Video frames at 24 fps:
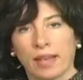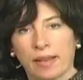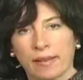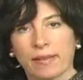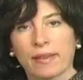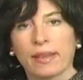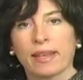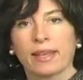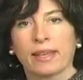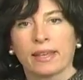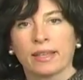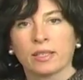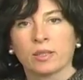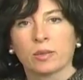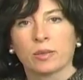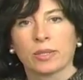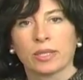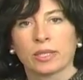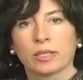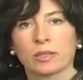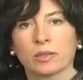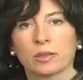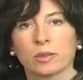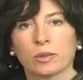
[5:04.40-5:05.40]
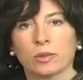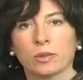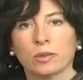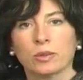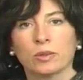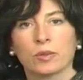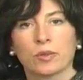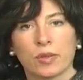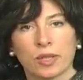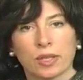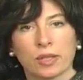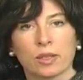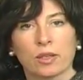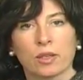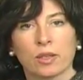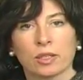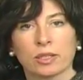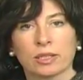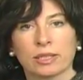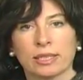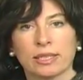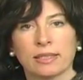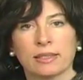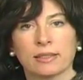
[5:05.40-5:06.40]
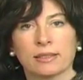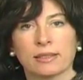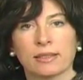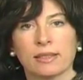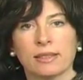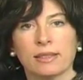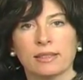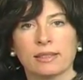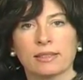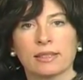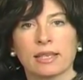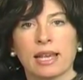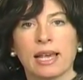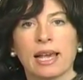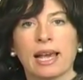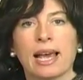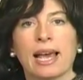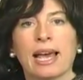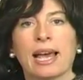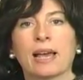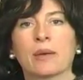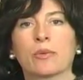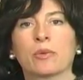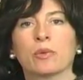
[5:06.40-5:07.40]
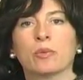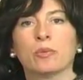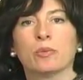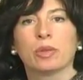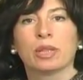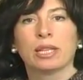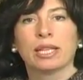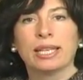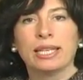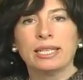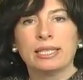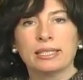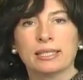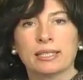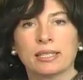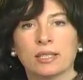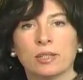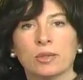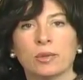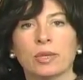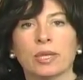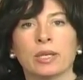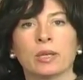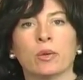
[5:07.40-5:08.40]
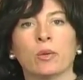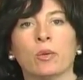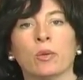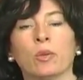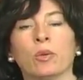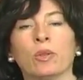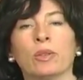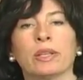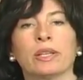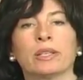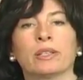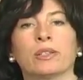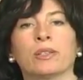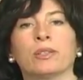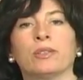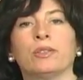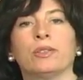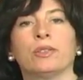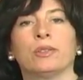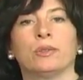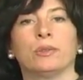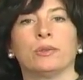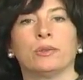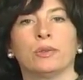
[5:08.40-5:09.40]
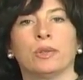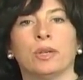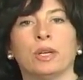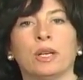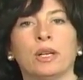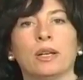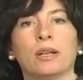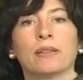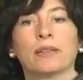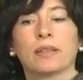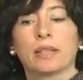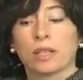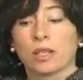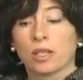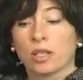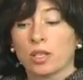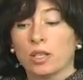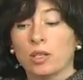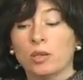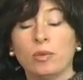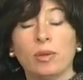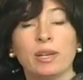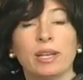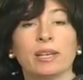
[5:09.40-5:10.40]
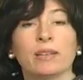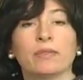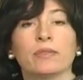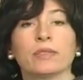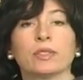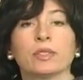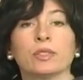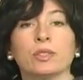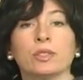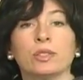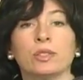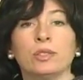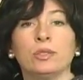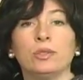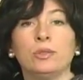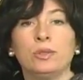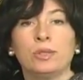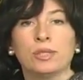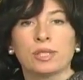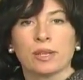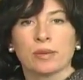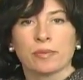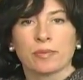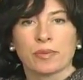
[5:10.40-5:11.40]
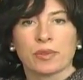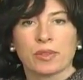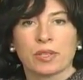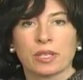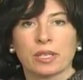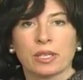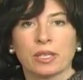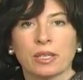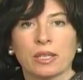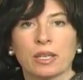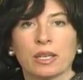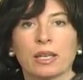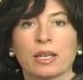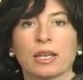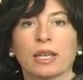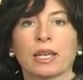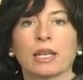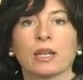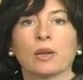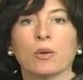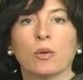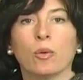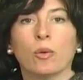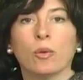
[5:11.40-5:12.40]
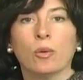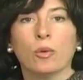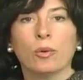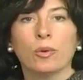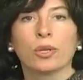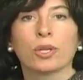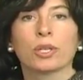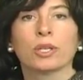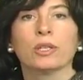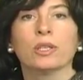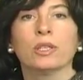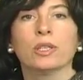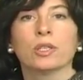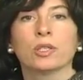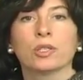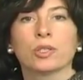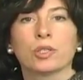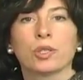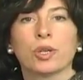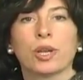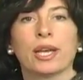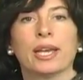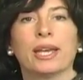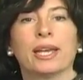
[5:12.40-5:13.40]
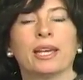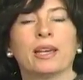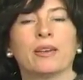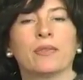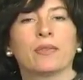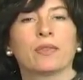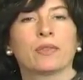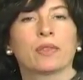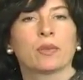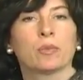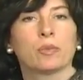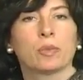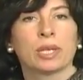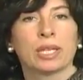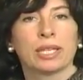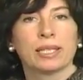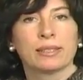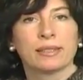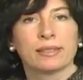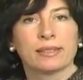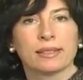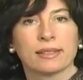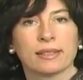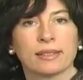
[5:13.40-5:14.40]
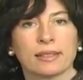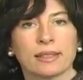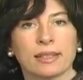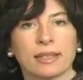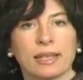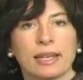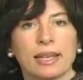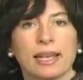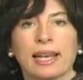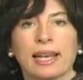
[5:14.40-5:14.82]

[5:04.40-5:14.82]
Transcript: the other hand, we are taught that God tells us, I will bless you in all that you do, that you have to do something in order to have the blessing.